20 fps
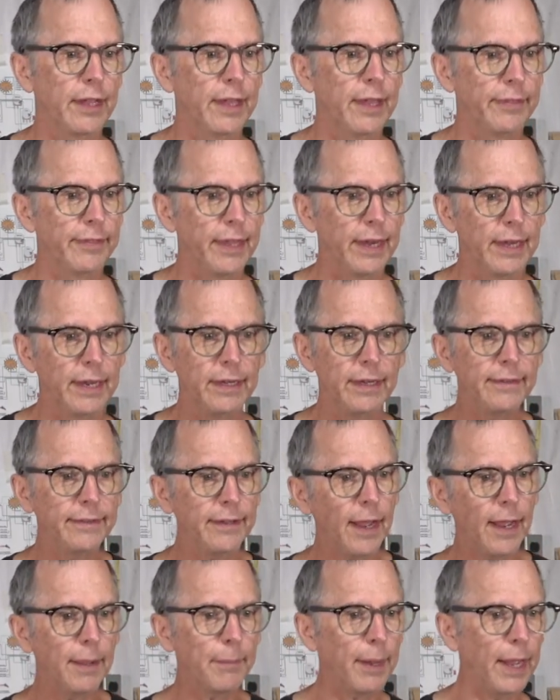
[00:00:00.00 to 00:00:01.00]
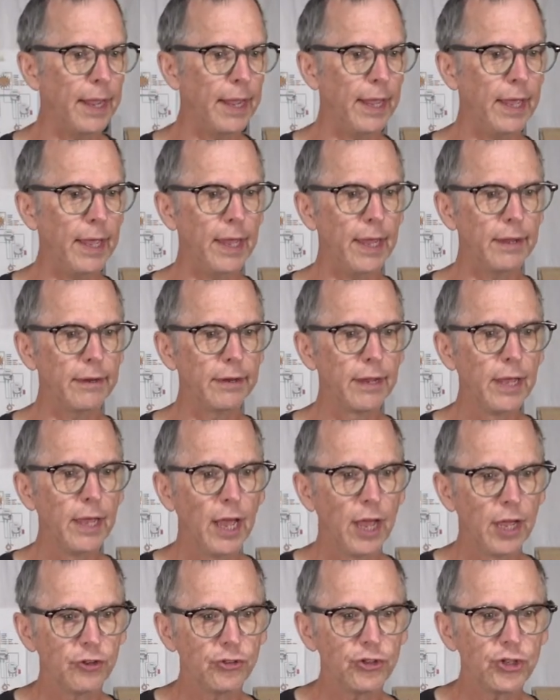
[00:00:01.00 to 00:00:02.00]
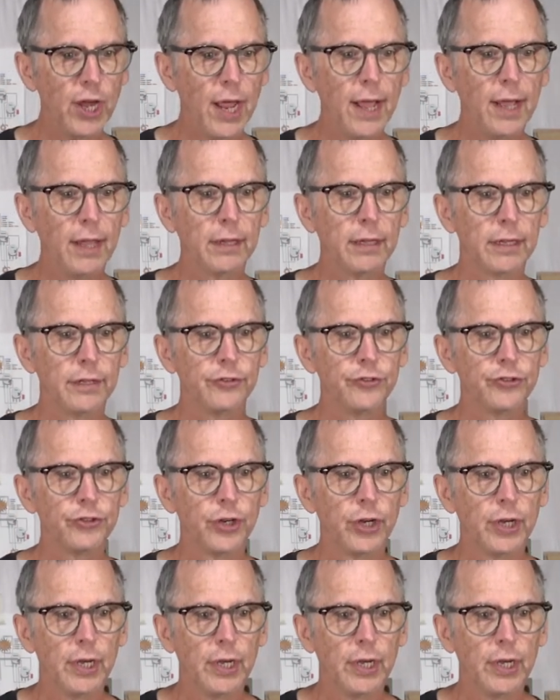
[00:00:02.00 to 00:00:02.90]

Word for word: And then anytime I had a challenge